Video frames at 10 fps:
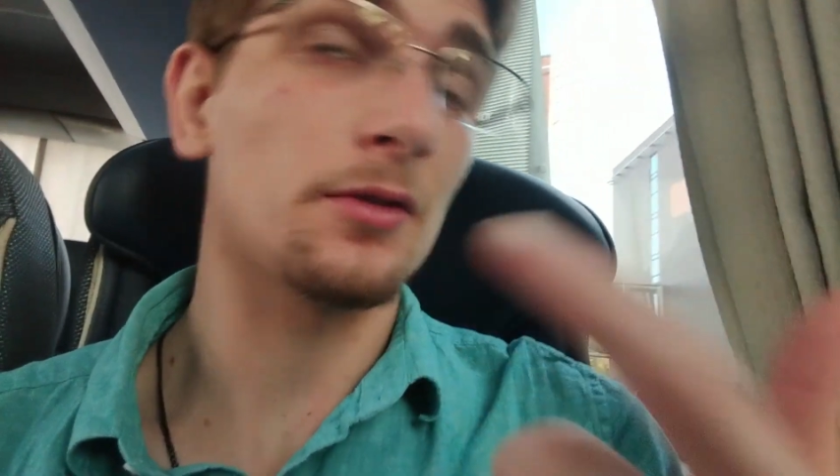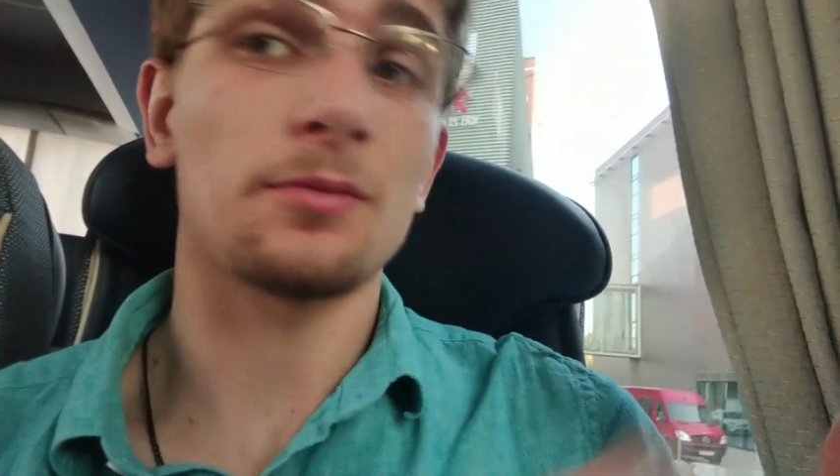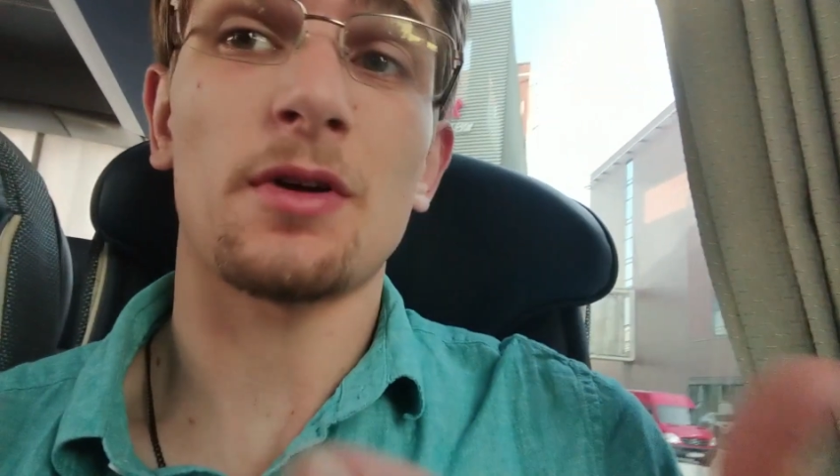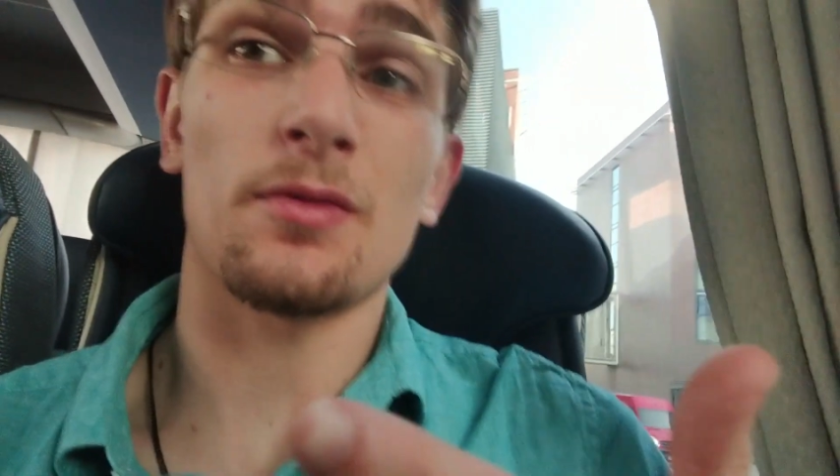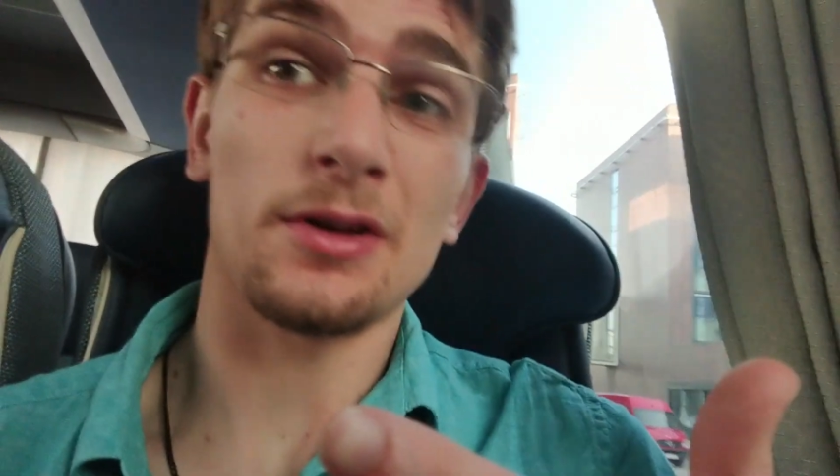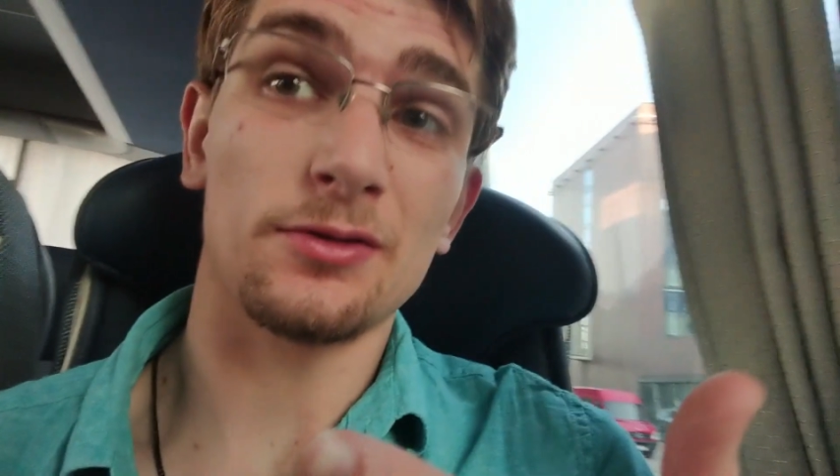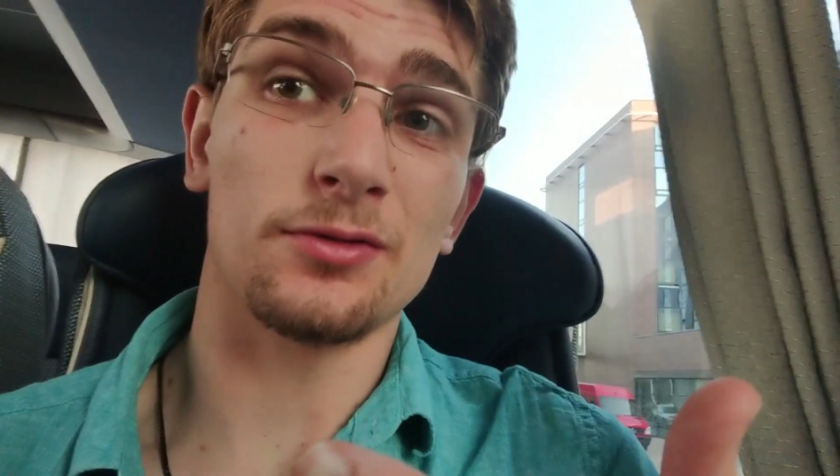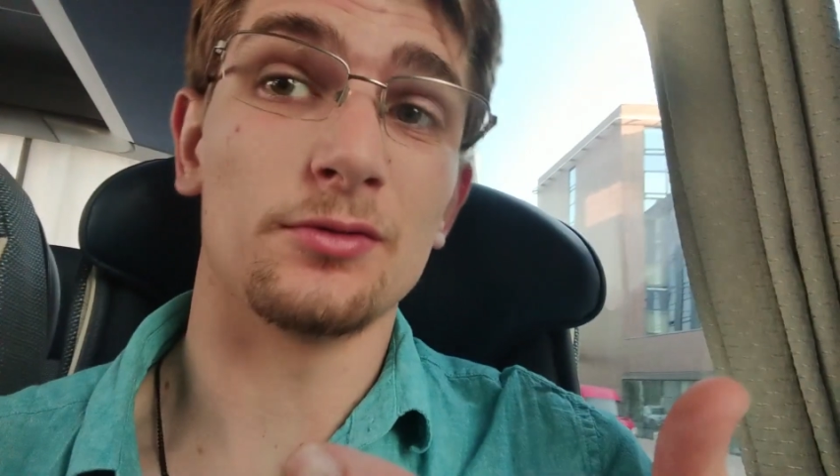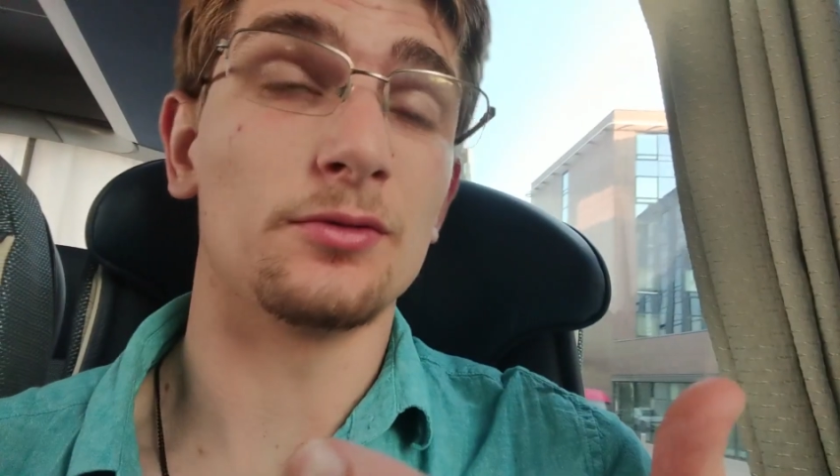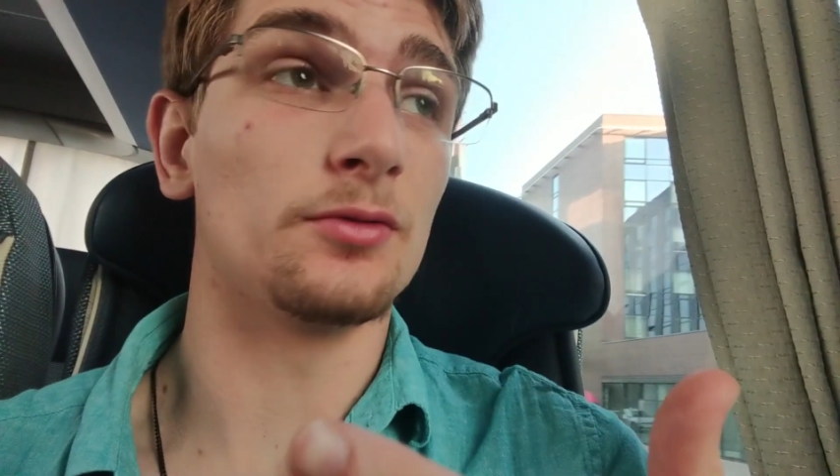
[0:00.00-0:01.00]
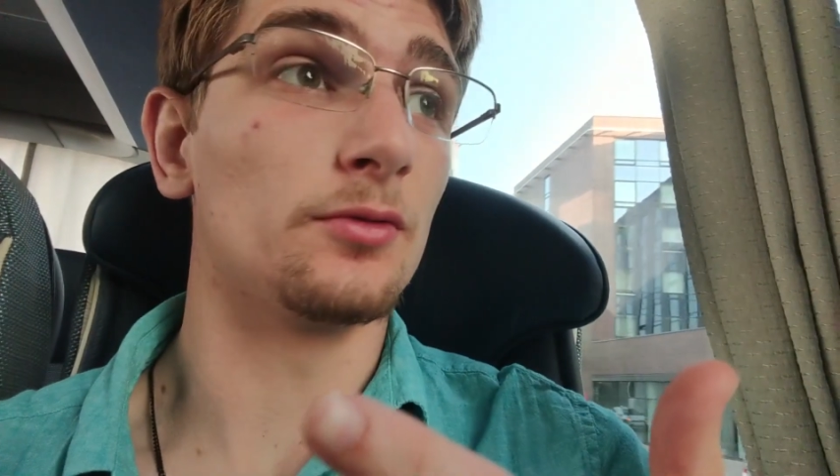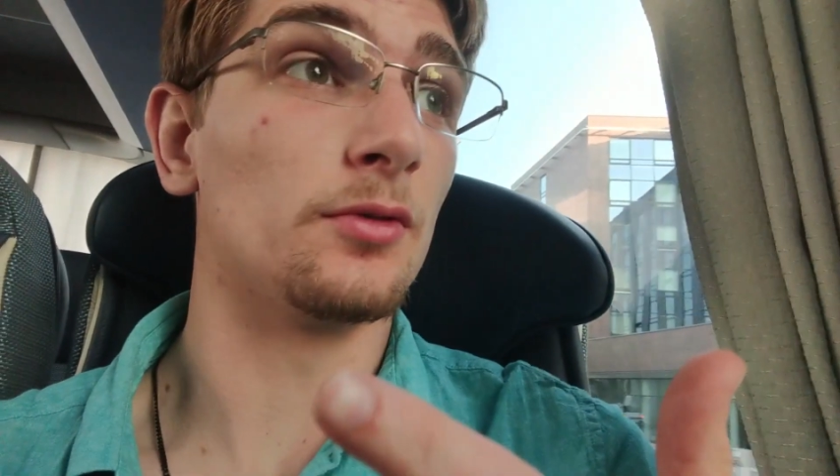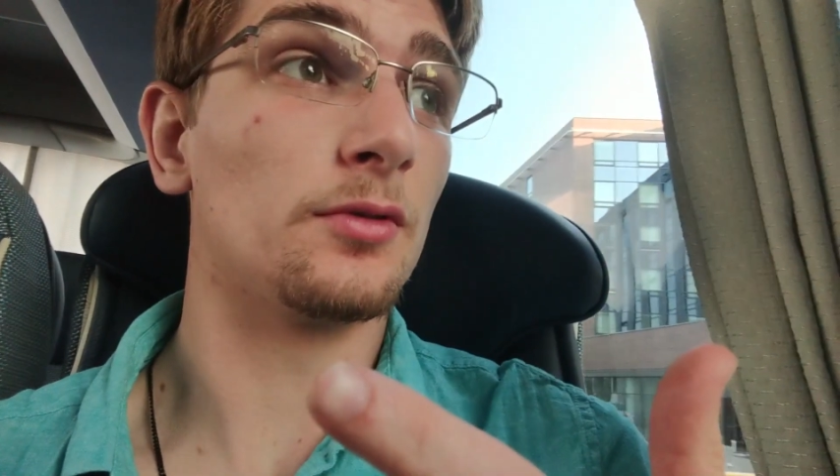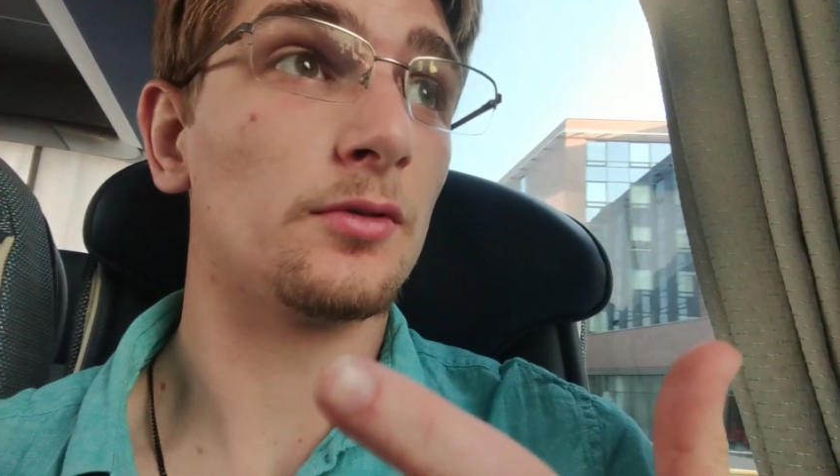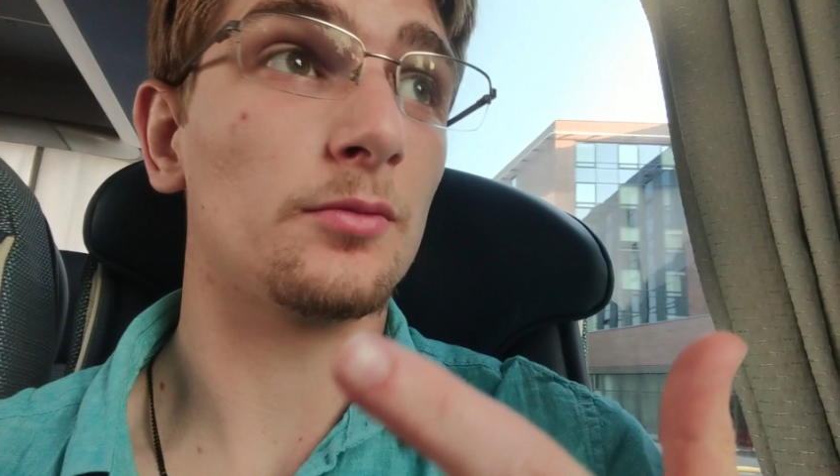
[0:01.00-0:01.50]
work my way to
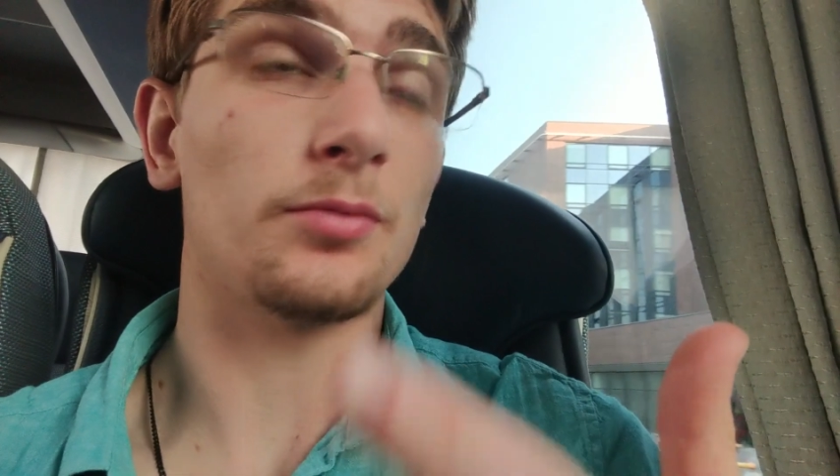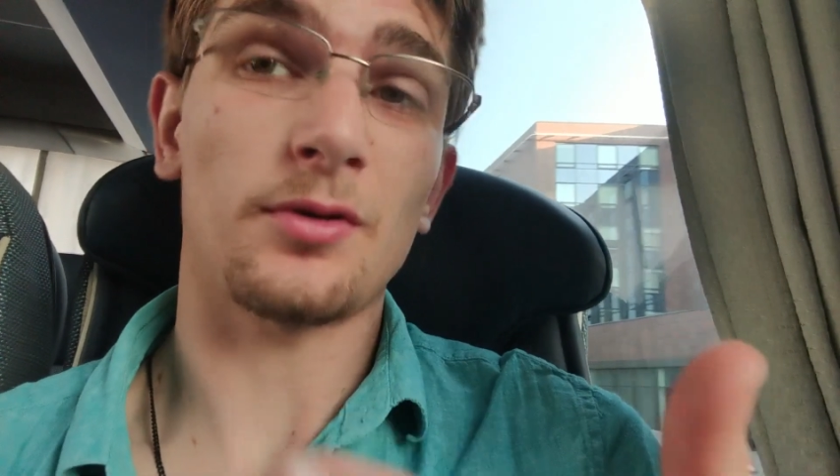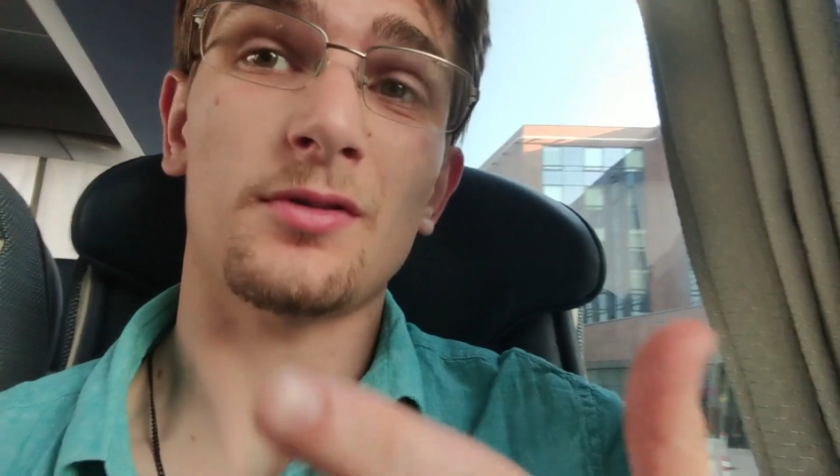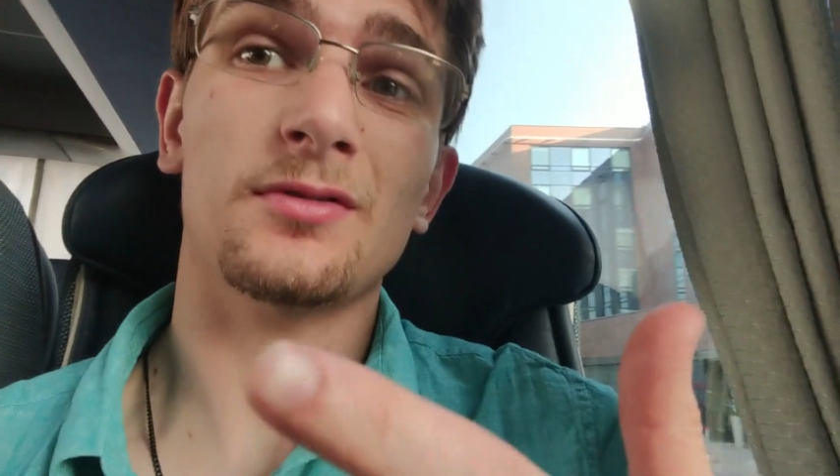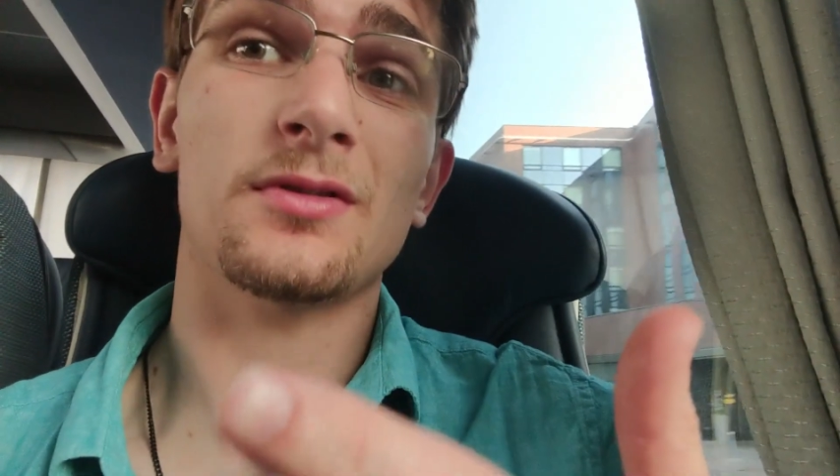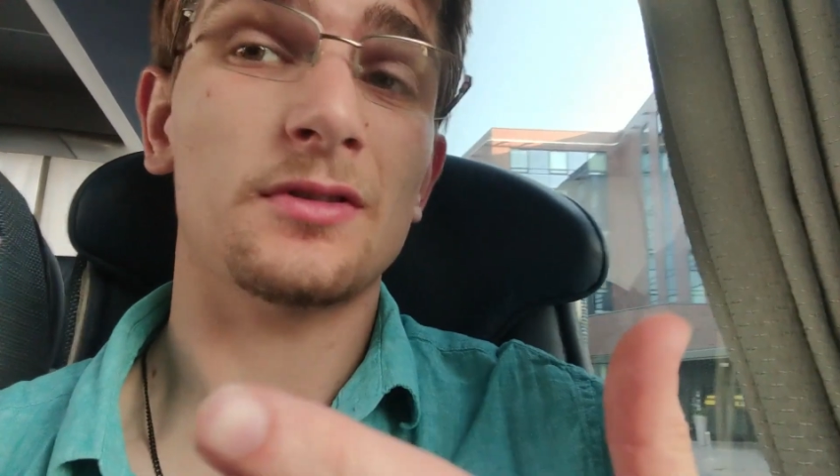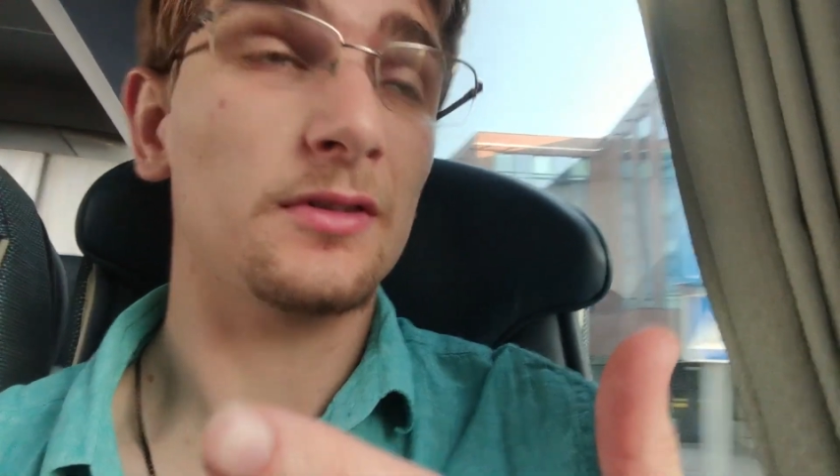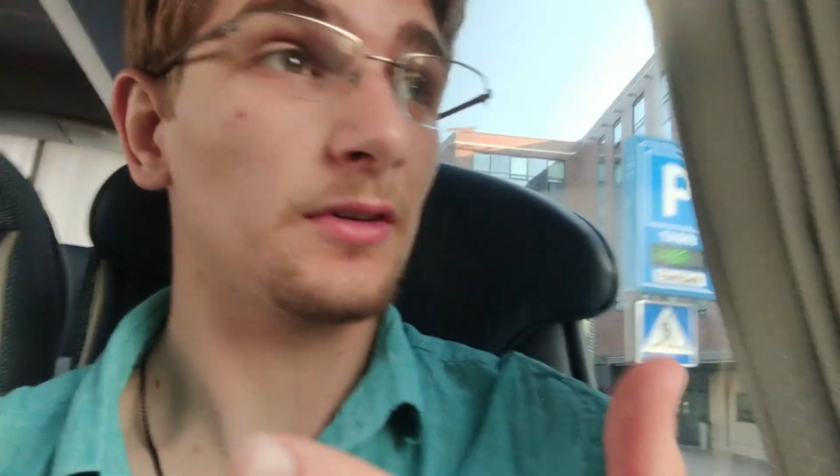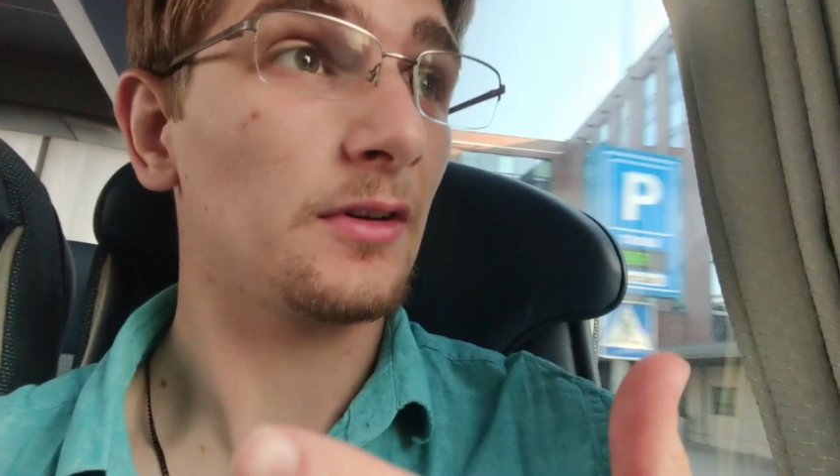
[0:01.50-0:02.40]
Prague.